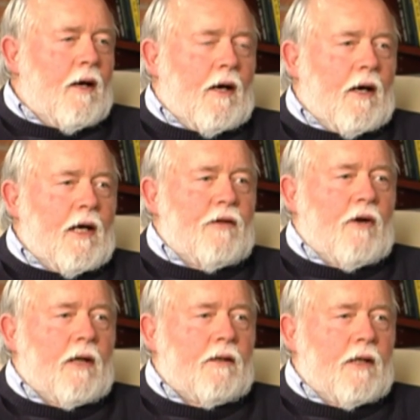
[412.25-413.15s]
Uh, he
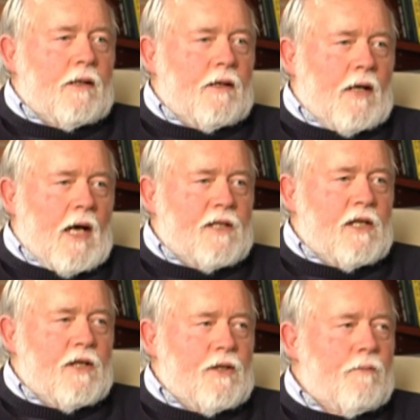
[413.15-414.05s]
thought that
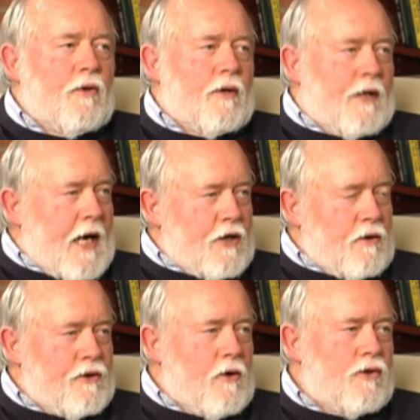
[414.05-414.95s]
Nazism or the
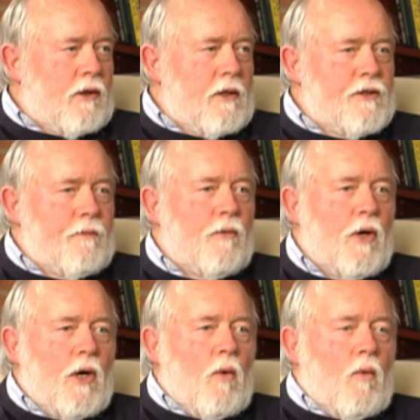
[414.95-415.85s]
National Socialism
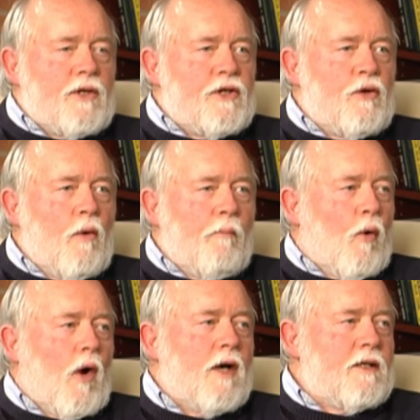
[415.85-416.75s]
was too
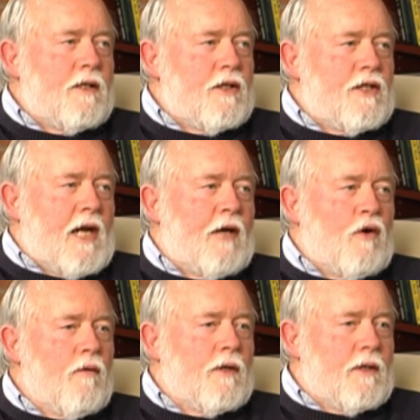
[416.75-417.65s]
important to just hand
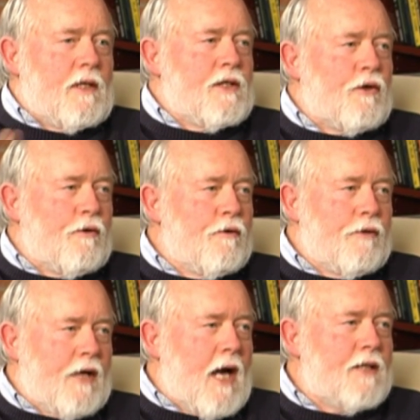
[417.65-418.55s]
over to these
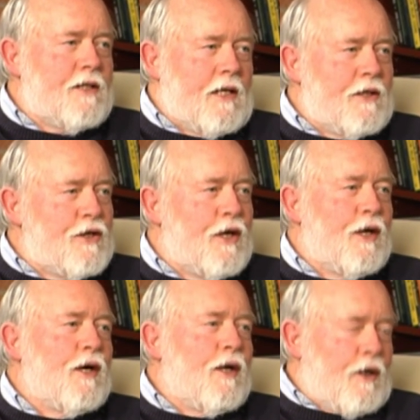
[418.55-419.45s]
crude Nazis, mm.
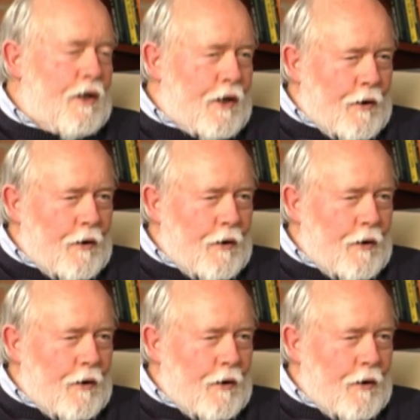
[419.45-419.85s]
you know.